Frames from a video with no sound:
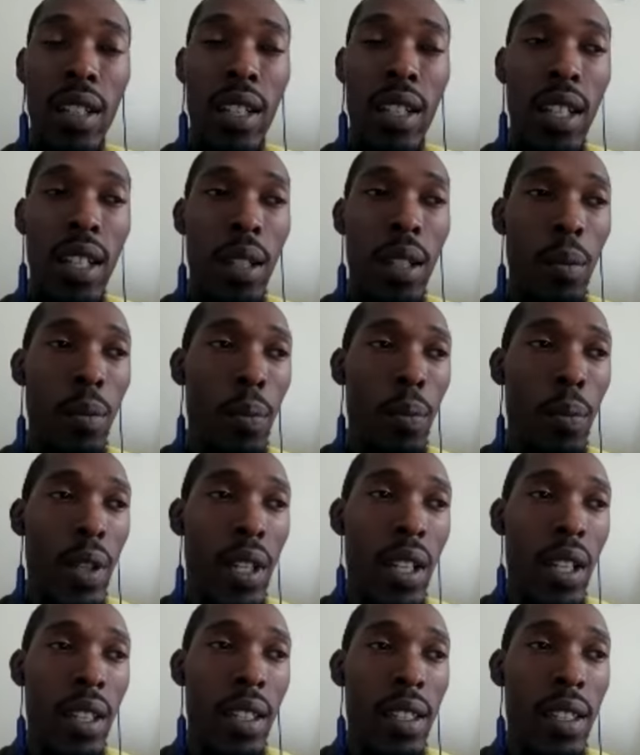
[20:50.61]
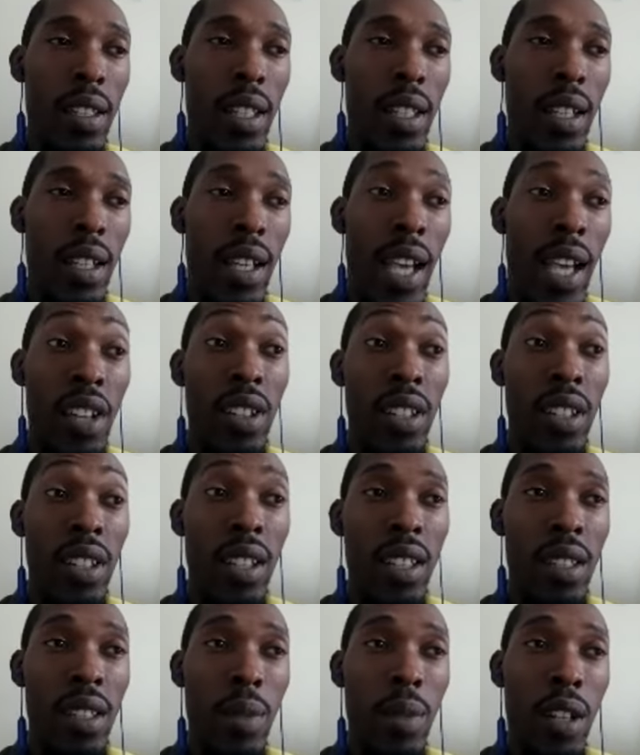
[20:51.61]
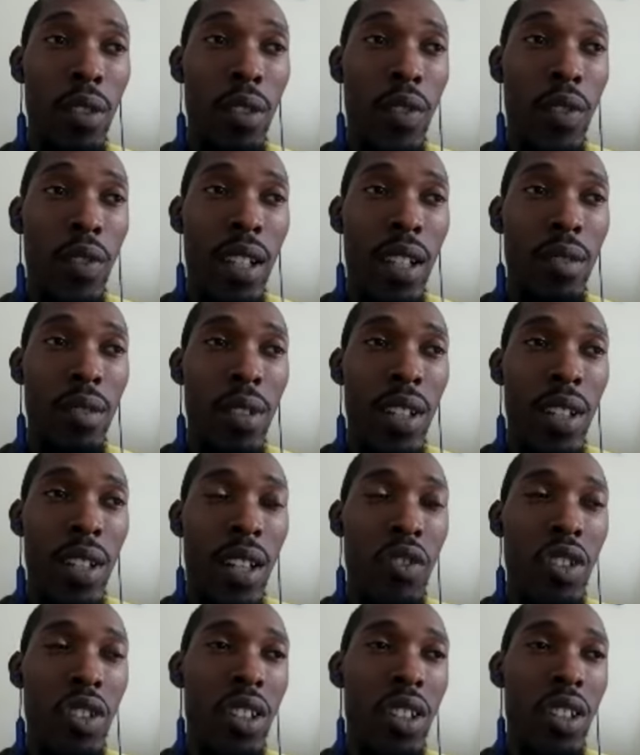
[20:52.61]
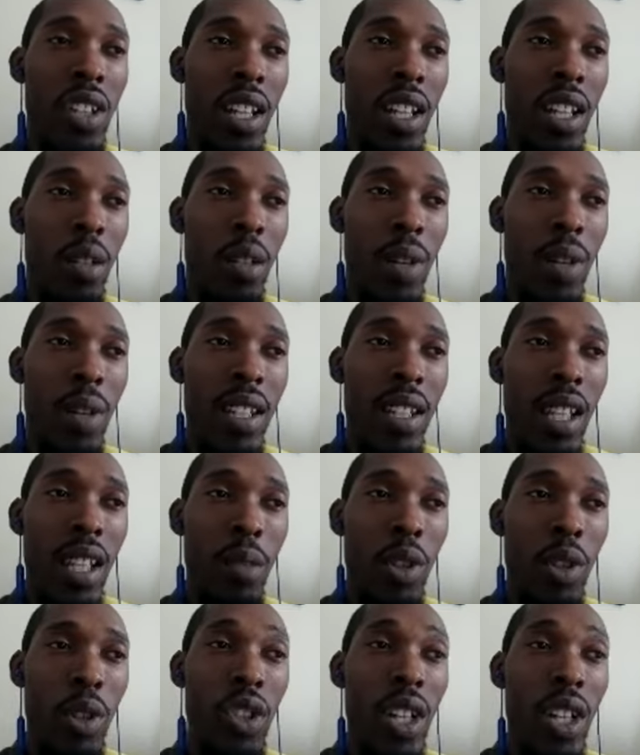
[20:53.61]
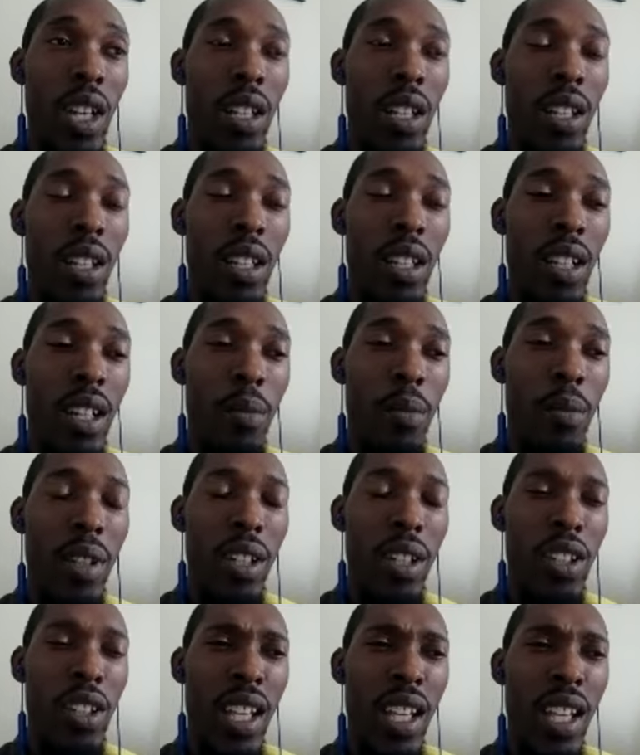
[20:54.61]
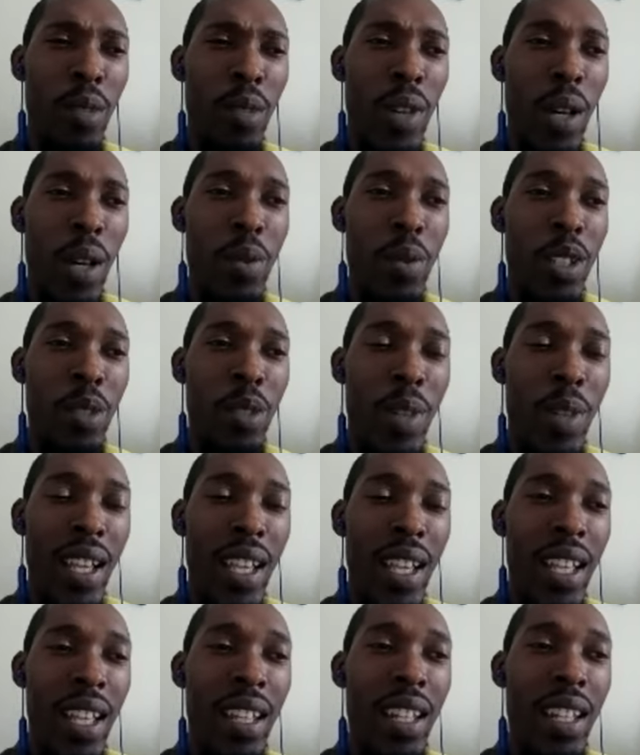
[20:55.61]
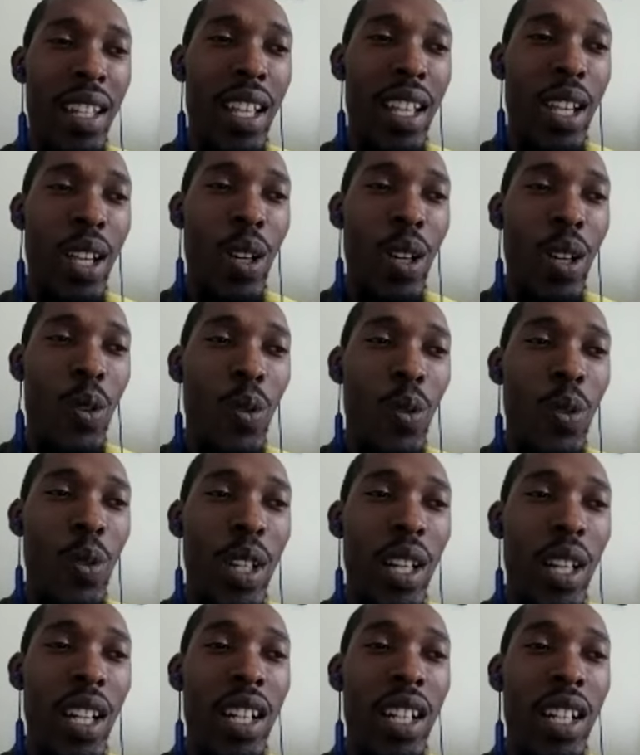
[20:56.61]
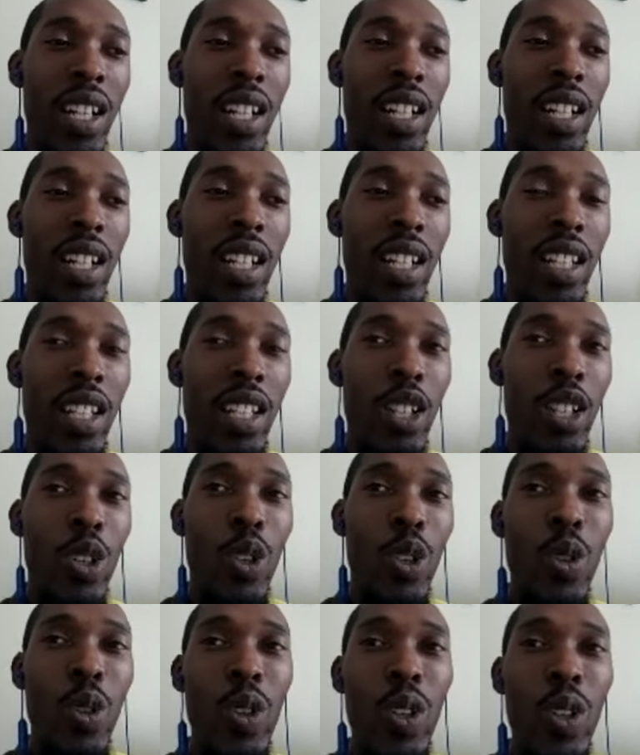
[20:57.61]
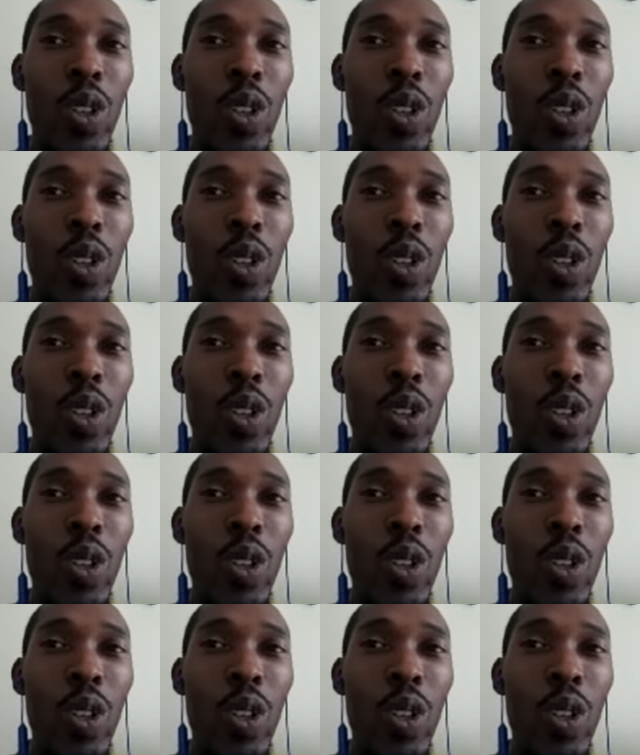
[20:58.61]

Because uh, actually, as a matter of fact, we're kind of chit-chatting about Damon John, um, and it just kind of popped into my head where, you know,